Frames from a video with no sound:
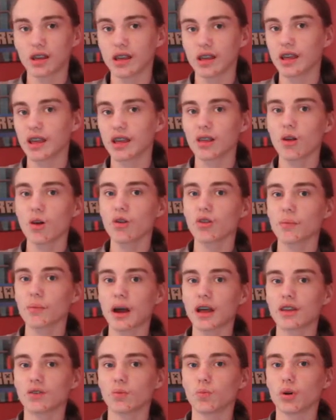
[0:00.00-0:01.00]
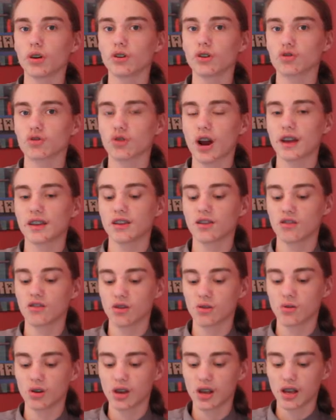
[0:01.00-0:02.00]
It all depends on what you're trying to
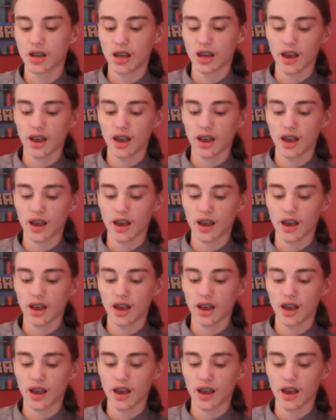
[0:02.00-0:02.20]
do.